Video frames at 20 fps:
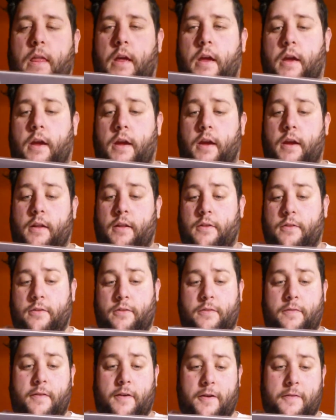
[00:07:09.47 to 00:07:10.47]
And this
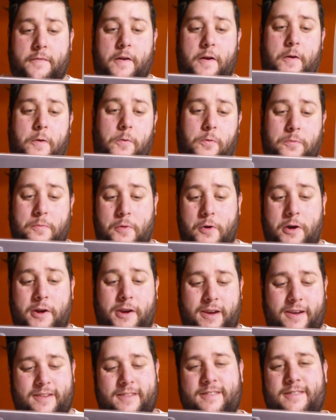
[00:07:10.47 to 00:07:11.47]
is a very, very old book.
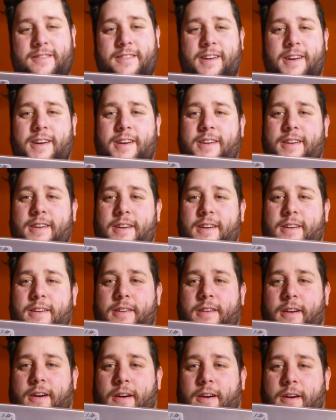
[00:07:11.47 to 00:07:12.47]

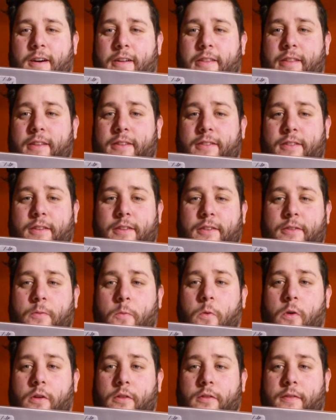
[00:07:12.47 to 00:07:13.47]
This is
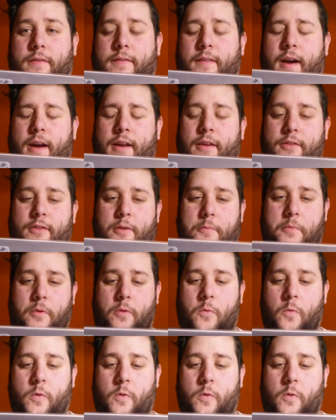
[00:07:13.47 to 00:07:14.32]
World's Finest, number